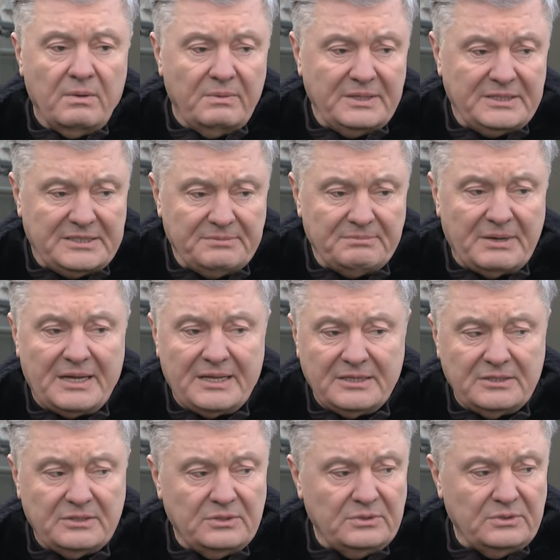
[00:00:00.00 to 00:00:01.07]
We
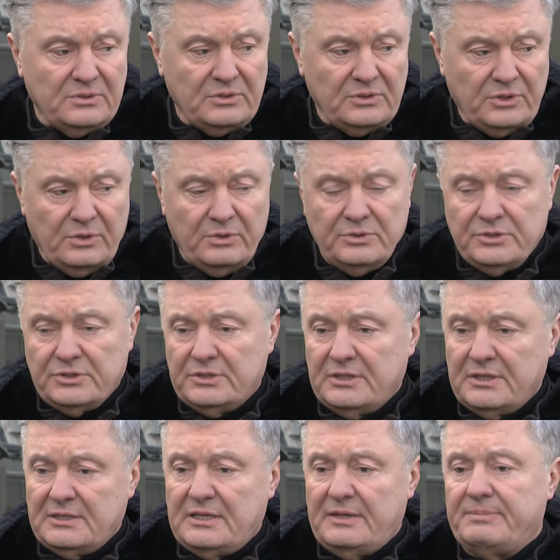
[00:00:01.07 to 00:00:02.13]
demand to launch
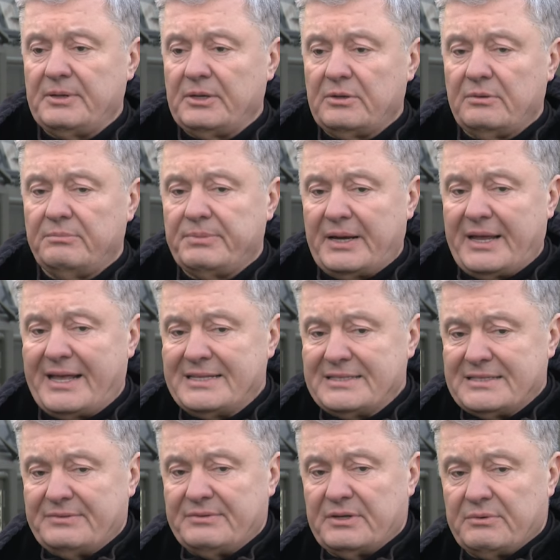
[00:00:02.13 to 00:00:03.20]
the deep and
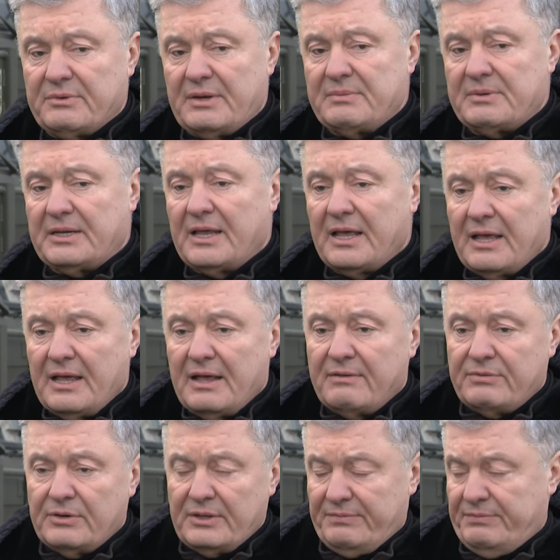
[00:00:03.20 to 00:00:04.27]
comprehensive agreement
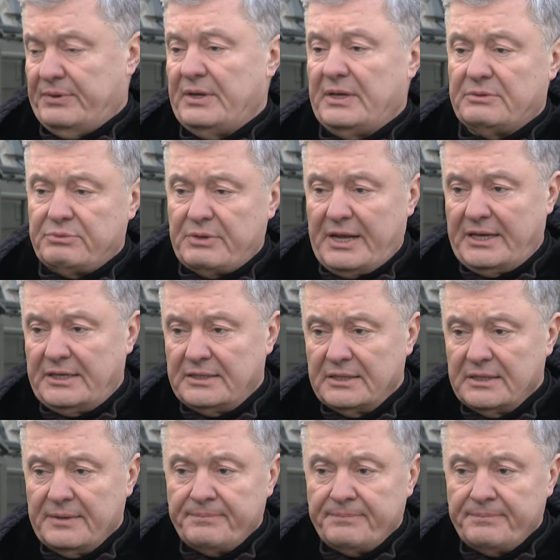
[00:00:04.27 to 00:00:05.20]
for the free trade.